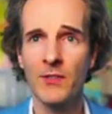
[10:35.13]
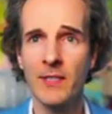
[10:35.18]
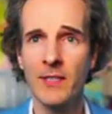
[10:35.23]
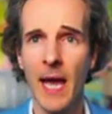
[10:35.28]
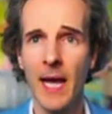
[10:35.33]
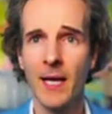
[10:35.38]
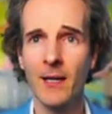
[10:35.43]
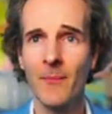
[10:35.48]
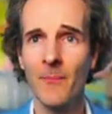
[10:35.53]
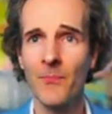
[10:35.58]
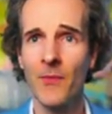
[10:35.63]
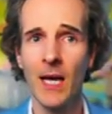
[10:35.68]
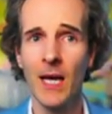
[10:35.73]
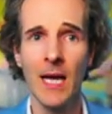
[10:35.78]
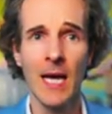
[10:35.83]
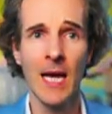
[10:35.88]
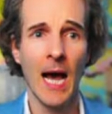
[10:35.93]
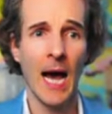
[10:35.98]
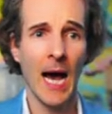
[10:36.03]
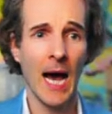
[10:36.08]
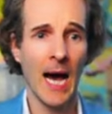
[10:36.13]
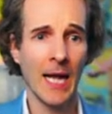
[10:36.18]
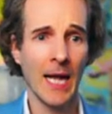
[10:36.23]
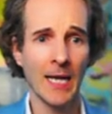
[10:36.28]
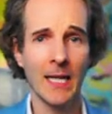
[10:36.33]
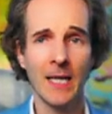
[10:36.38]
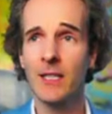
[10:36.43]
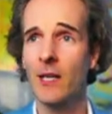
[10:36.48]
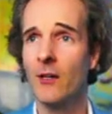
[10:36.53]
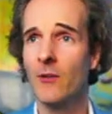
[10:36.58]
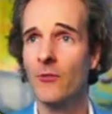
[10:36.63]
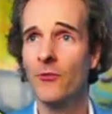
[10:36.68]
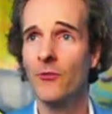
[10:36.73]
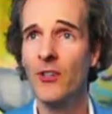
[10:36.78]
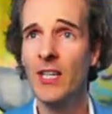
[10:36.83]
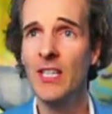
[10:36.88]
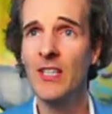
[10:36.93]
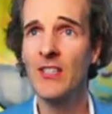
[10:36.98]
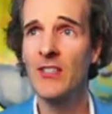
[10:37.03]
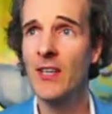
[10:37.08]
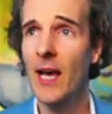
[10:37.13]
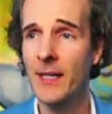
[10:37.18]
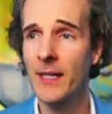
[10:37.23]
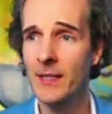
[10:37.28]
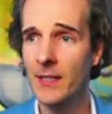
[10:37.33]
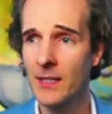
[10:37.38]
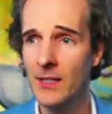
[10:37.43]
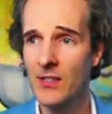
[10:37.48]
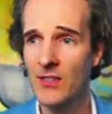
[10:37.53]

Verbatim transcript: Take them and reset